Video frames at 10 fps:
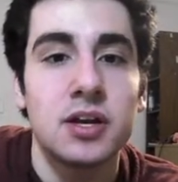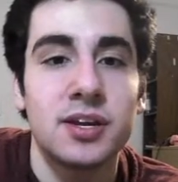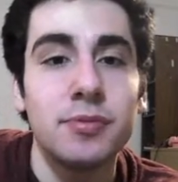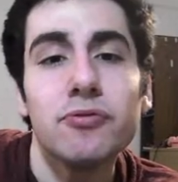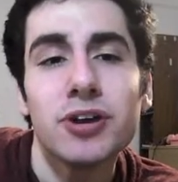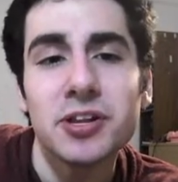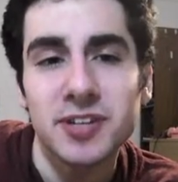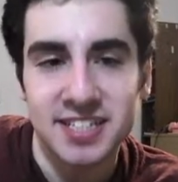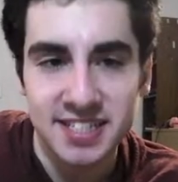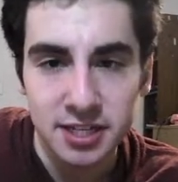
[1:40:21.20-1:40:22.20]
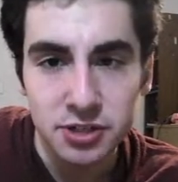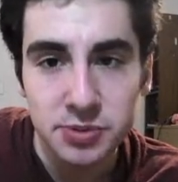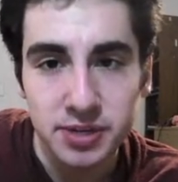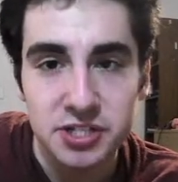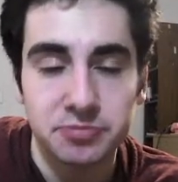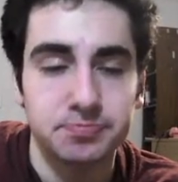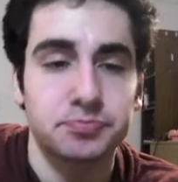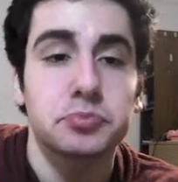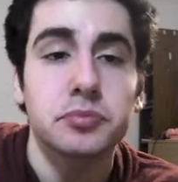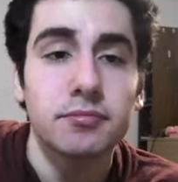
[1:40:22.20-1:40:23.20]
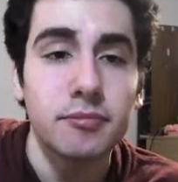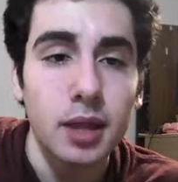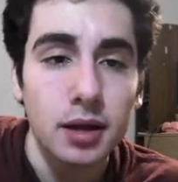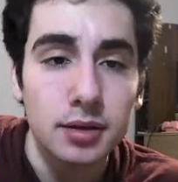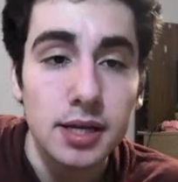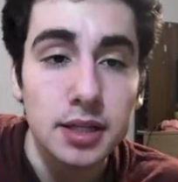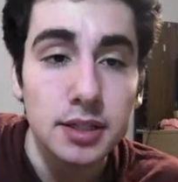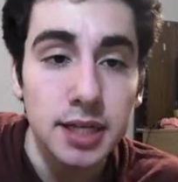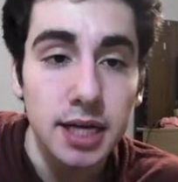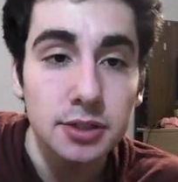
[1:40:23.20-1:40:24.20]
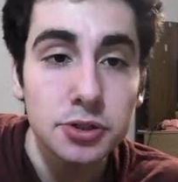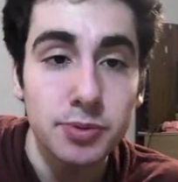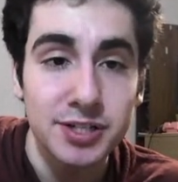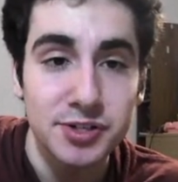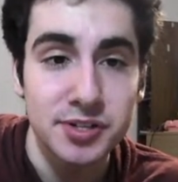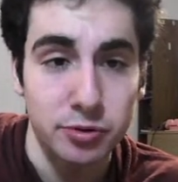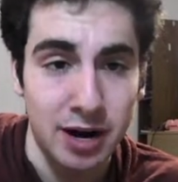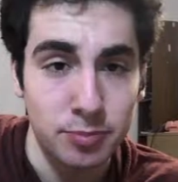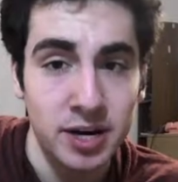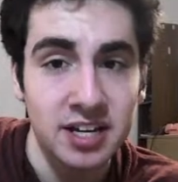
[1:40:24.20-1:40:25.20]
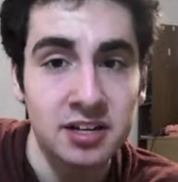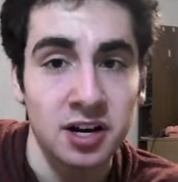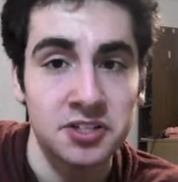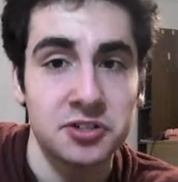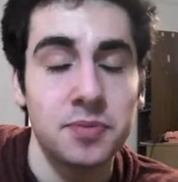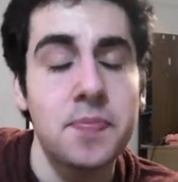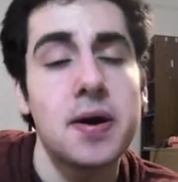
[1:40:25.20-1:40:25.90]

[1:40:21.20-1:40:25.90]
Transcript: Number 43, Nintendo Switch. The Nintendo Switch is a groundbreaking console